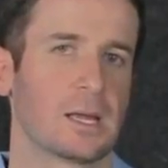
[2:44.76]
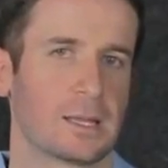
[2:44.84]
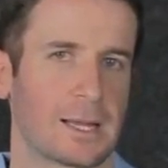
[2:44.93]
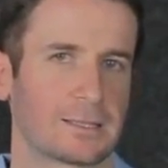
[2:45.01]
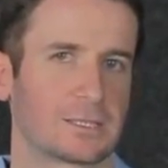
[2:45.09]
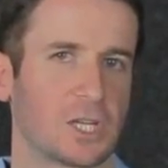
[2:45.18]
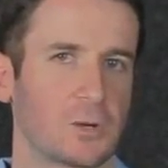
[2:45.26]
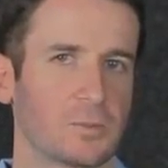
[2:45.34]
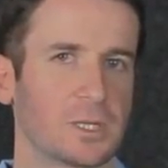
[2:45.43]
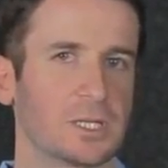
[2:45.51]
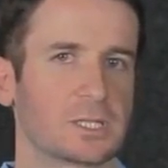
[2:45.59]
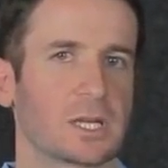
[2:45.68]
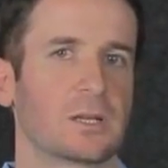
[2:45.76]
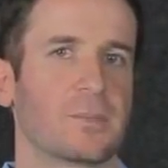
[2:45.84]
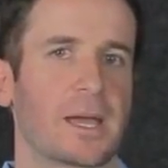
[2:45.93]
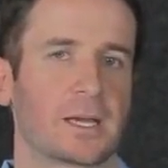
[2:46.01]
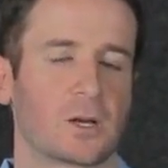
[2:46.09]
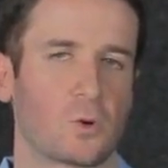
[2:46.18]
That generally is going to
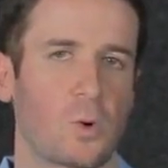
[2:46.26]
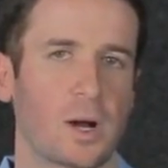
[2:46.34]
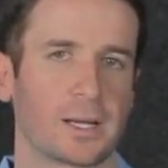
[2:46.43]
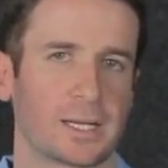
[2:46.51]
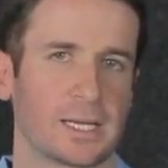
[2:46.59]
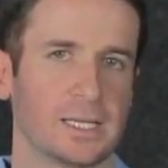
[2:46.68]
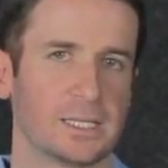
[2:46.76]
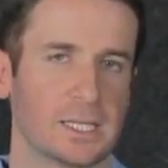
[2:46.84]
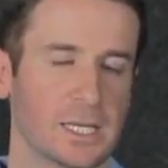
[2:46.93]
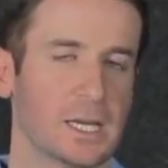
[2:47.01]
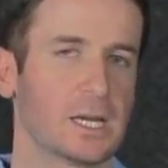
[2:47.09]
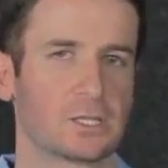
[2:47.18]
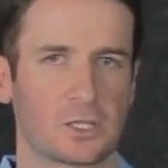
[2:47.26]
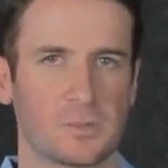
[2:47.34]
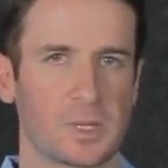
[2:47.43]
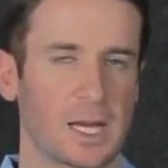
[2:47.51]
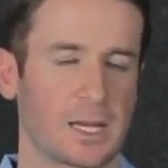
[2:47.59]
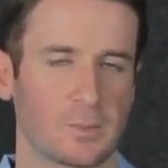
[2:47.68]
make it quite easy to
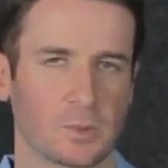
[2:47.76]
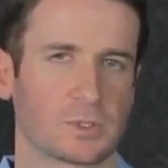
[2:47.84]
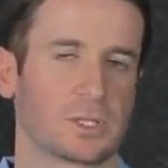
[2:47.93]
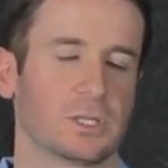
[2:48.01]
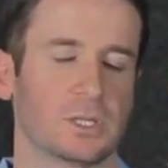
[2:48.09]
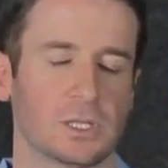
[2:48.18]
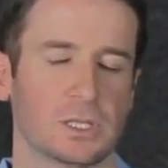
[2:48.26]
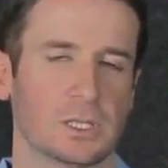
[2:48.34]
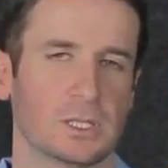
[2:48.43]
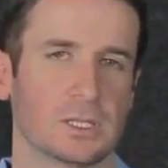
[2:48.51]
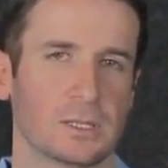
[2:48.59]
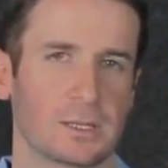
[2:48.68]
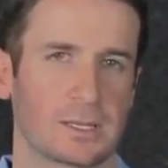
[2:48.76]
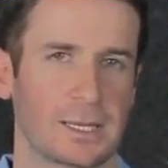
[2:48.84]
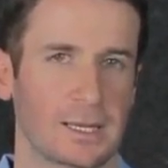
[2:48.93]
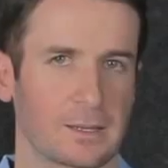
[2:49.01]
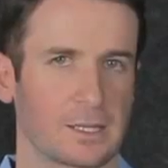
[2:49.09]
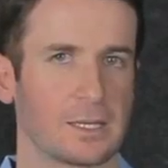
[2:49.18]
be able to
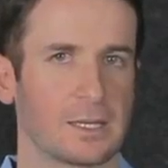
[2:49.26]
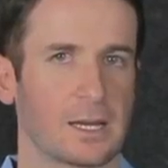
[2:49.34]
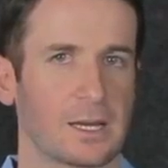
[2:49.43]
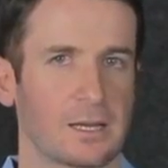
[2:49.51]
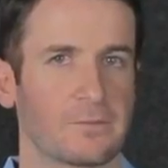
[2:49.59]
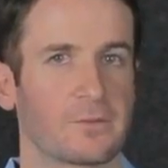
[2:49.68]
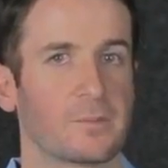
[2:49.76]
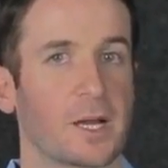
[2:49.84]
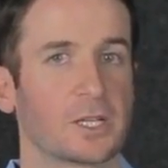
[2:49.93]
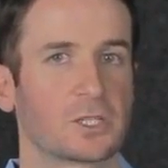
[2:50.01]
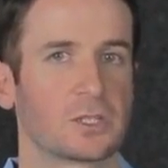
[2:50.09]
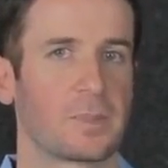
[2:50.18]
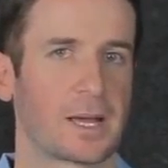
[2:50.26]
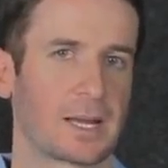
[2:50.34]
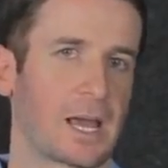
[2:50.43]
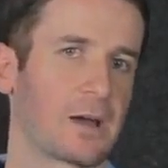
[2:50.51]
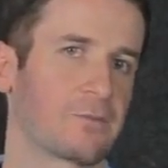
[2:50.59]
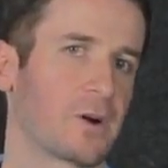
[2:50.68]
get the information about
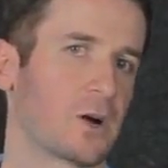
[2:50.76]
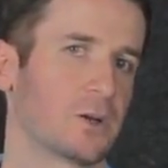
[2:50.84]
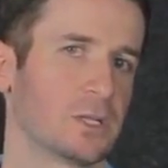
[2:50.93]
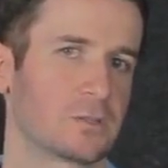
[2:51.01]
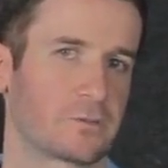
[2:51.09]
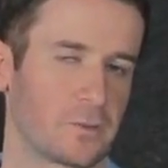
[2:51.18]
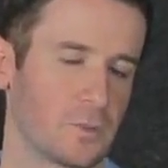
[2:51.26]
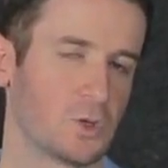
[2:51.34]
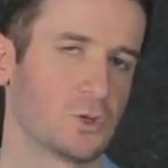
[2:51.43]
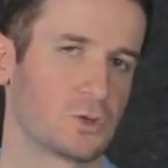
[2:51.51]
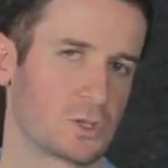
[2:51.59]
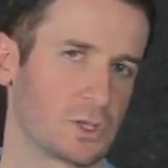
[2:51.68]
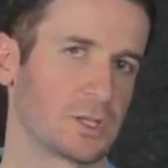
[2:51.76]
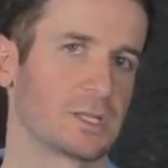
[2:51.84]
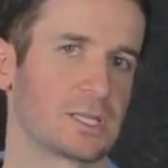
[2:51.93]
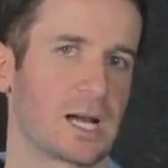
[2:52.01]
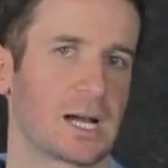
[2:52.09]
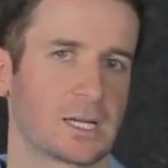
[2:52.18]
how far it is from you to the
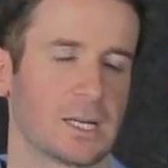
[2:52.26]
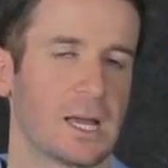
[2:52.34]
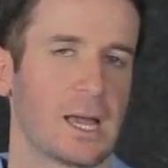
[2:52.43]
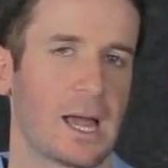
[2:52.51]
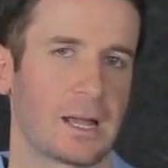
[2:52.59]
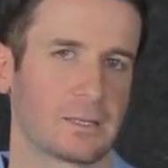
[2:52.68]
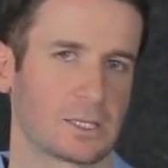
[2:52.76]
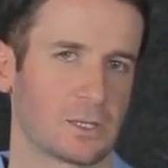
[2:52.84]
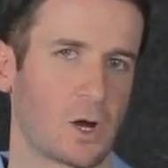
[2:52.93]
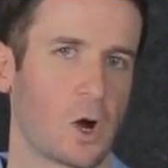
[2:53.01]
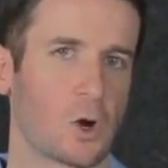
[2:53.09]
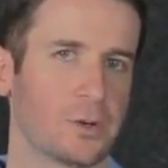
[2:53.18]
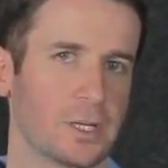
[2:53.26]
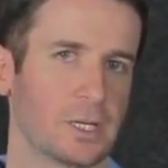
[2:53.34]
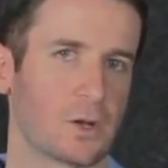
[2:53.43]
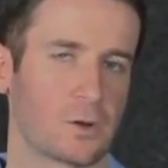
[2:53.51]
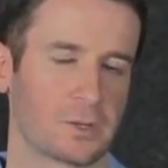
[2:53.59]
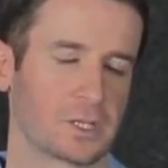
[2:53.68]
target and to hone
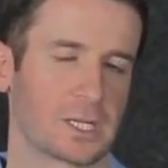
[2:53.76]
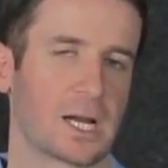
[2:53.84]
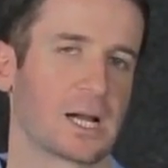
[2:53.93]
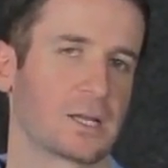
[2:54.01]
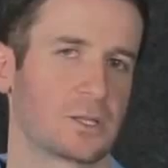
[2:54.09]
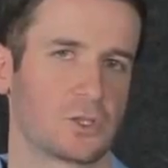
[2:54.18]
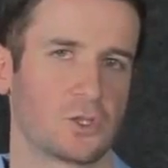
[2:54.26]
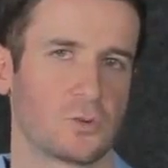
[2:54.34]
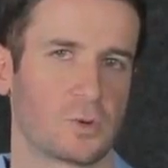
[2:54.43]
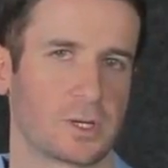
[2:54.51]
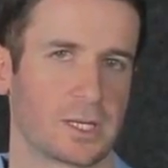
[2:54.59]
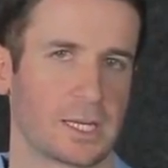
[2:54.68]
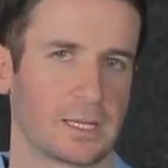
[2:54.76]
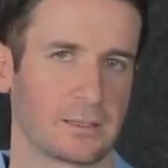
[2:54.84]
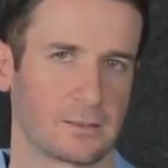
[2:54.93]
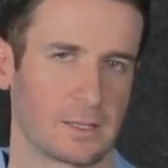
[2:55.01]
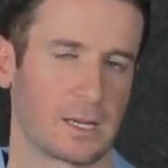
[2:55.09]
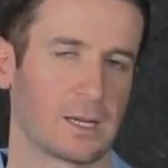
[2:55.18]
in on the target that you want to get
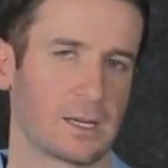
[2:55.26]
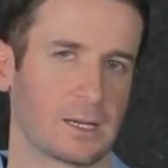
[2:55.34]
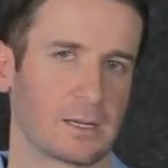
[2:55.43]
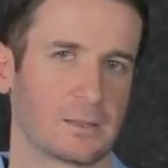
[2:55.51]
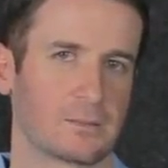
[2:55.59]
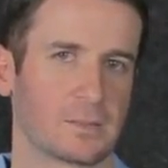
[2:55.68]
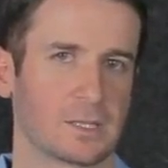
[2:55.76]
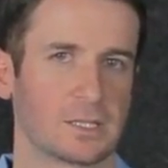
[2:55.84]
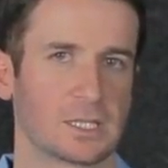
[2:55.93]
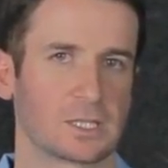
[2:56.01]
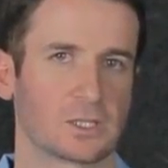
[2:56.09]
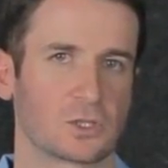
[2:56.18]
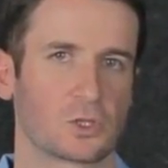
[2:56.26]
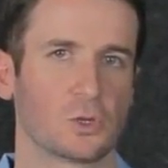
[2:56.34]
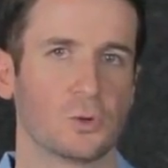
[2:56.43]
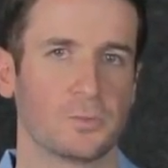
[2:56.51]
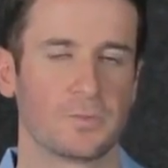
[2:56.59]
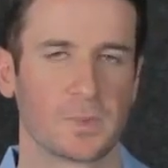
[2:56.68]
the distance to.